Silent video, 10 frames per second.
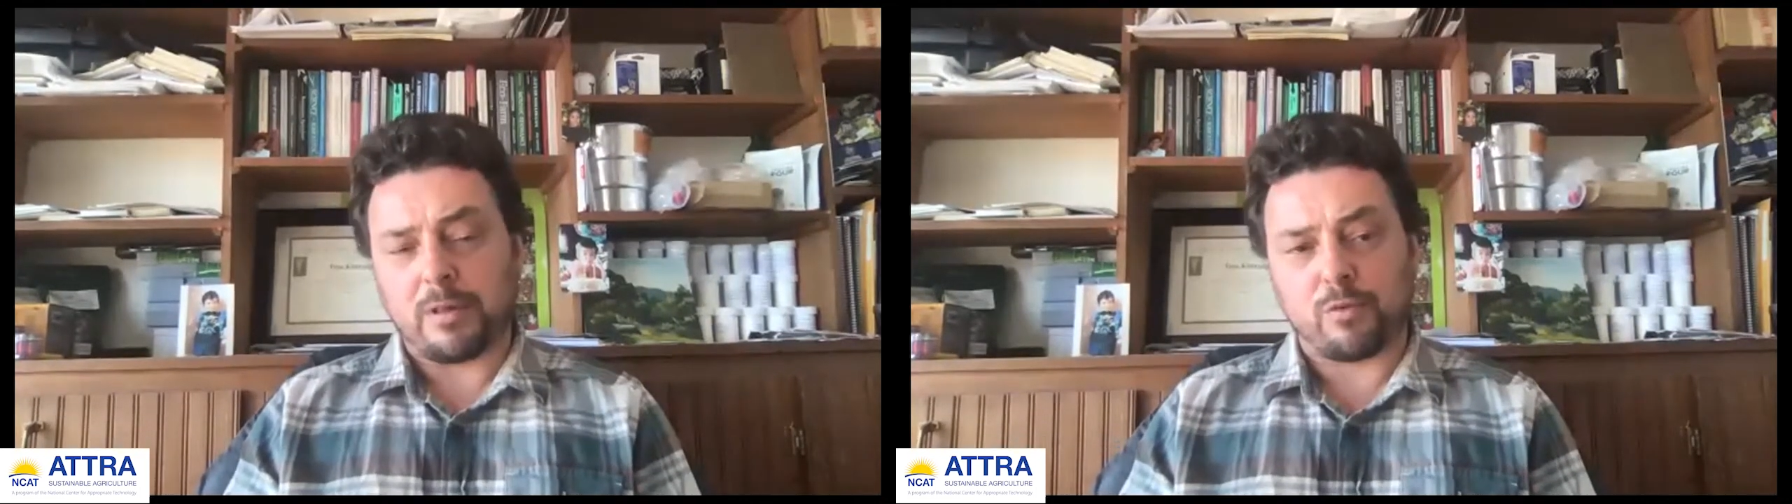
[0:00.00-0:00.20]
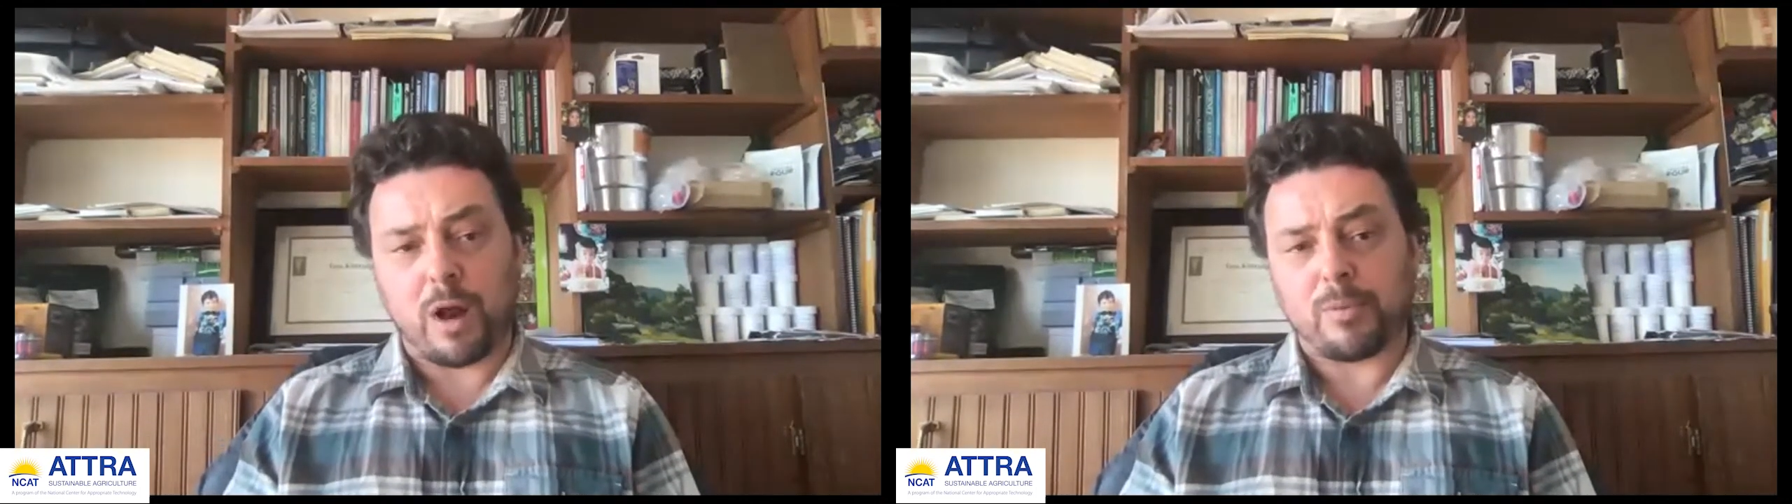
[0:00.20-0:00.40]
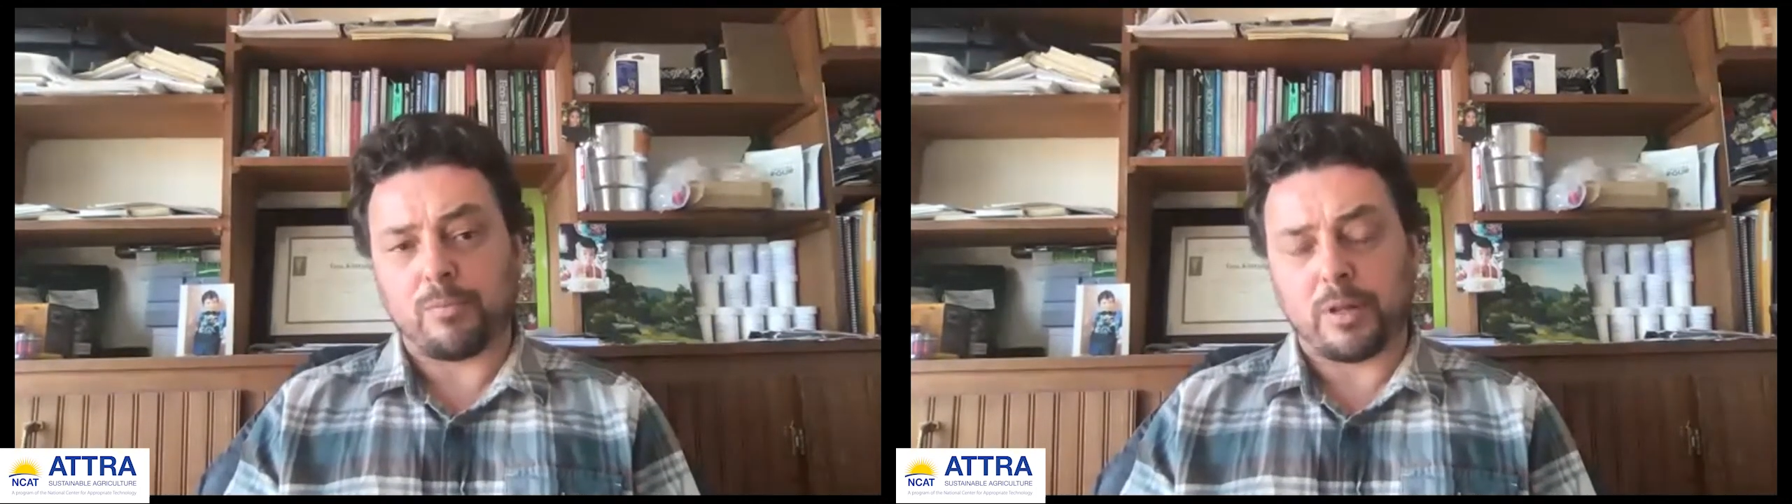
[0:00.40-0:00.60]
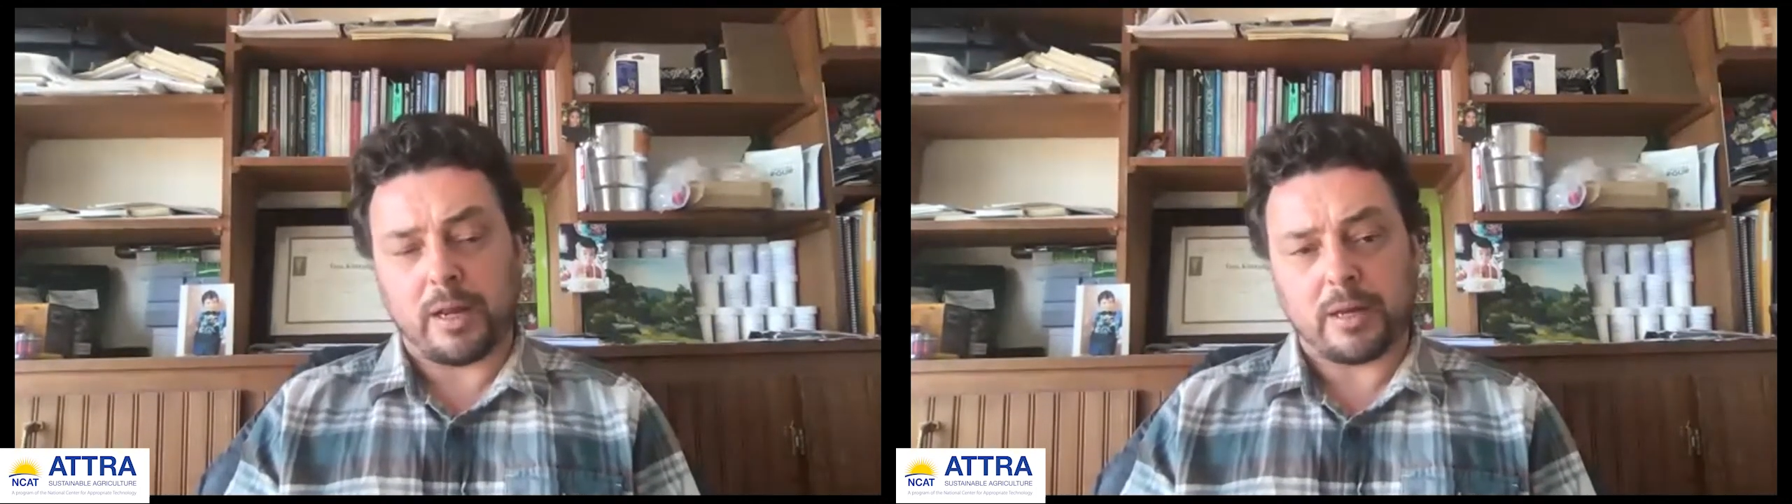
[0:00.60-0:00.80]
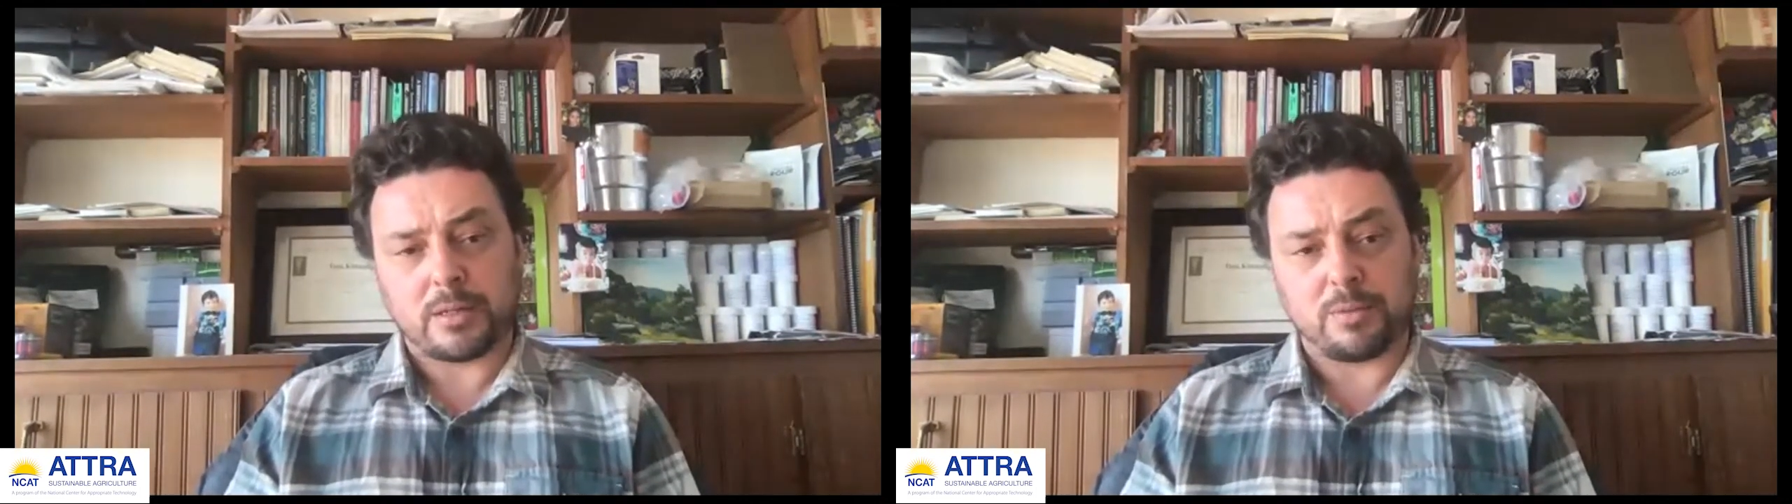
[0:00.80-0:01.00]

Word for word: of crop plants.